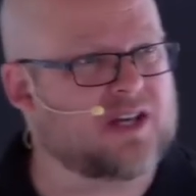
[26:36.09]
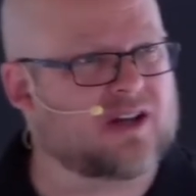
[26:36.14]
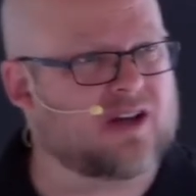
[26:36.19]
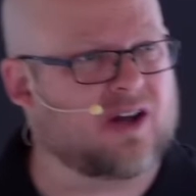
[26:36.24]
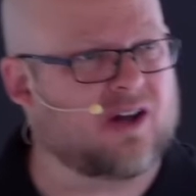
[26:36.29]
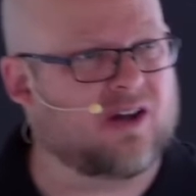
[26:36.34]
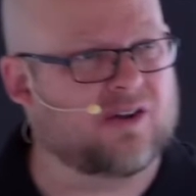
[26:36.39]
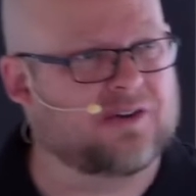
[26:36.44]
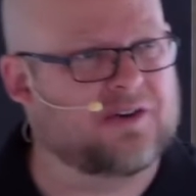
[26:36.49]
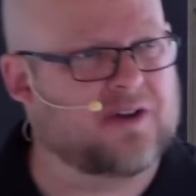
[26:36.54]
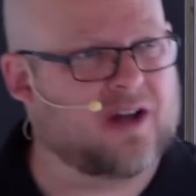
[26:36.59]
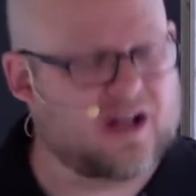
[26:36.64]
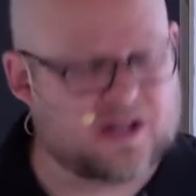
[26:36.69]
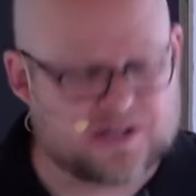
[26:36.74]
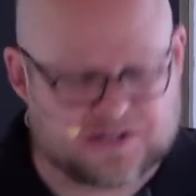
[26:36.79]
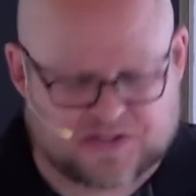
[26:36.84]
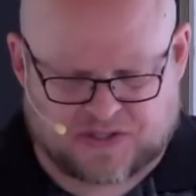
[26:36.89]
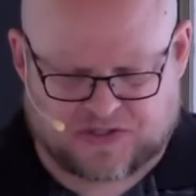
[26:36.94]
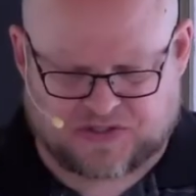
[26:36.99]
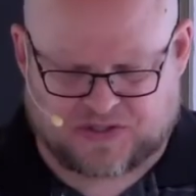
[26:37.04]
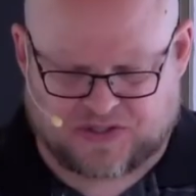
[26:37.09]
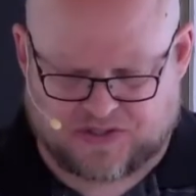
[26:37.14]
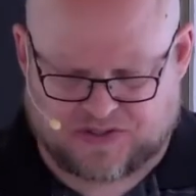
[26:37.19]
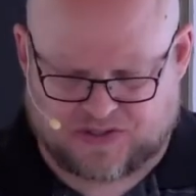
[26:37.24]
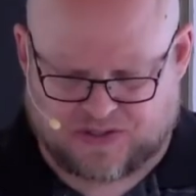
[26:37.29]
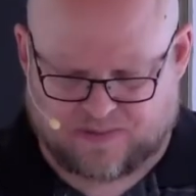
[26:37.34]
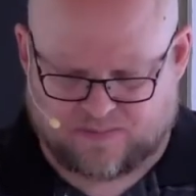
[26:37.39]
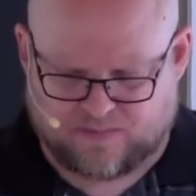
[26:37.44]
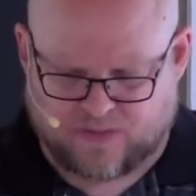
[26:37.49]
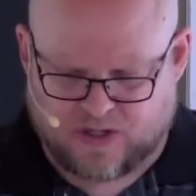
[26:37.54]
called
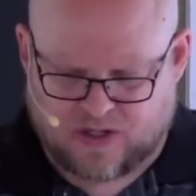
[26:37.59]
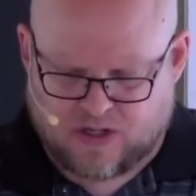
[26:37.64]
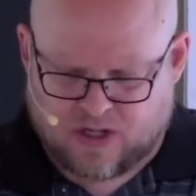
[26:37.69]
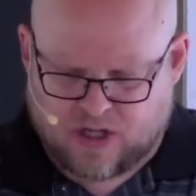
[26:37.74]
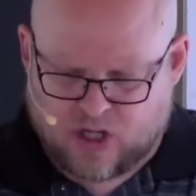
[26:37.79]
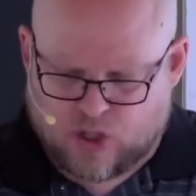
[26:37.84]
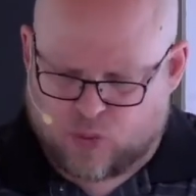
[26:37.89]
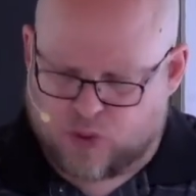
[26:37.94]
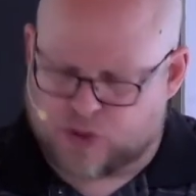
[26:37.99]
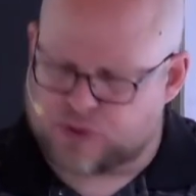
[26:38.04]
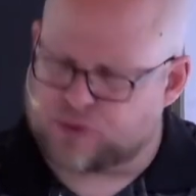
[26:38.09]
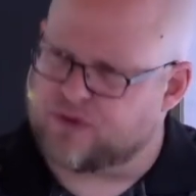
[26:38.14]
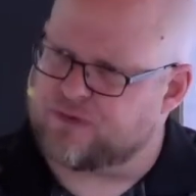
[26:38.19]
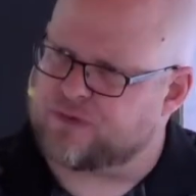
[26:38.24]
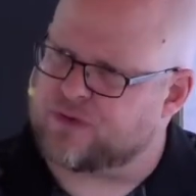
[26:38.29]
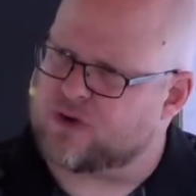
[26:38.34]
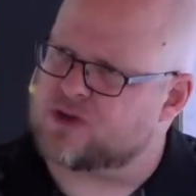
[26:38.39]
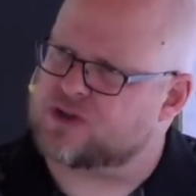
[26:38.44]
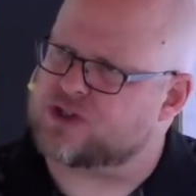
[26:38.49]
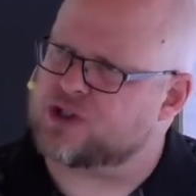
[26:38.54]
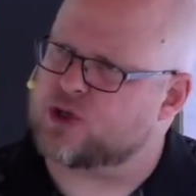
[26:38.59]
Gnosticism, which refers